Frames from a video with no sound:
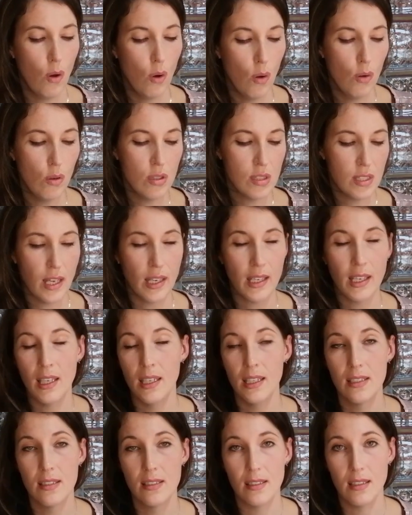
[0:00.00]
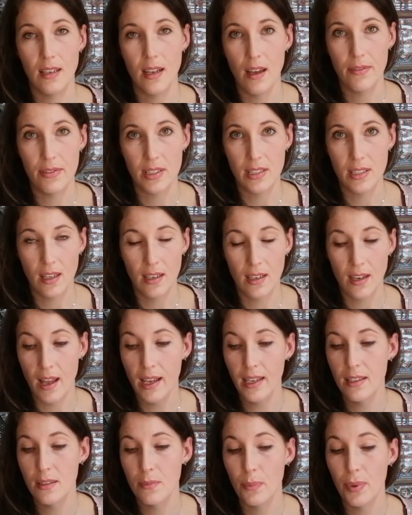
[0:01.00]
All succulents love
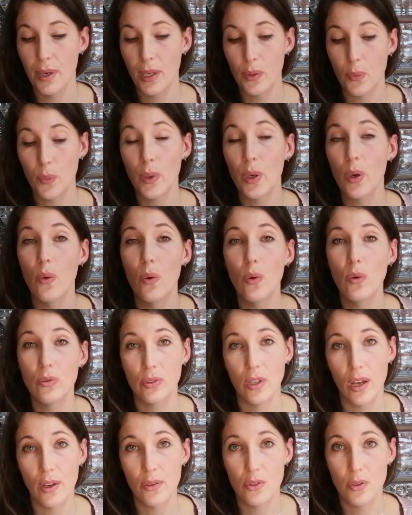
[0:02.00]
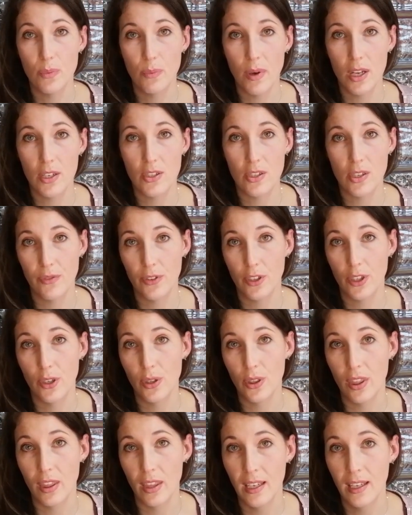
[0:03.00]
sunlight, but we all know too much of a
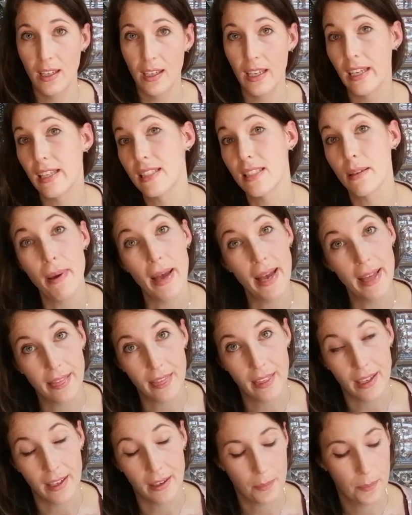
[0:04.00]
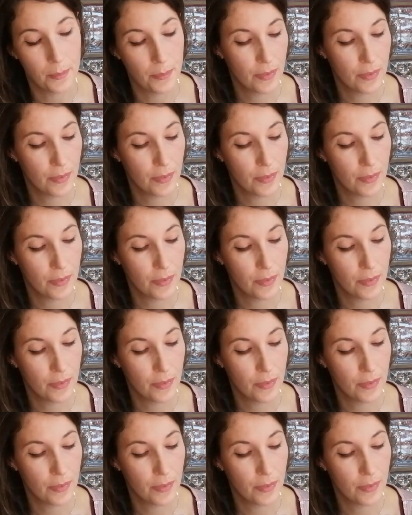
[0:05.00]
good thing is a bad thing.